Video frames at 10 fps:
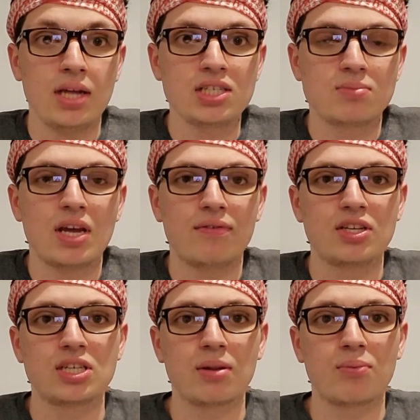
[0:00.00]
That's
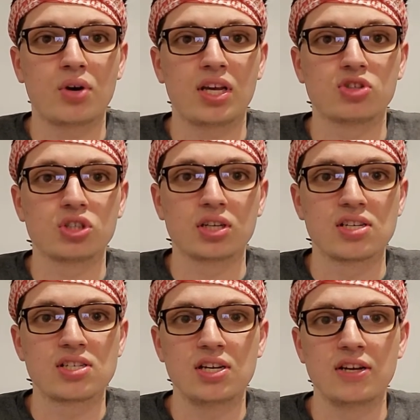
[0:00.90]
definitely something pretty interesting
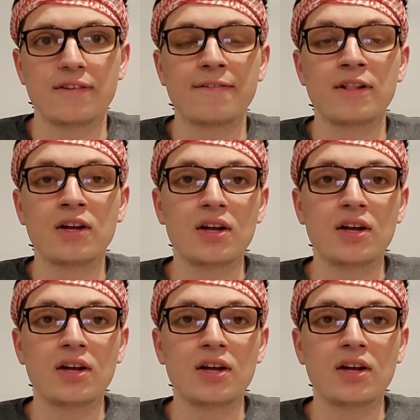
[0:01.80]
to see.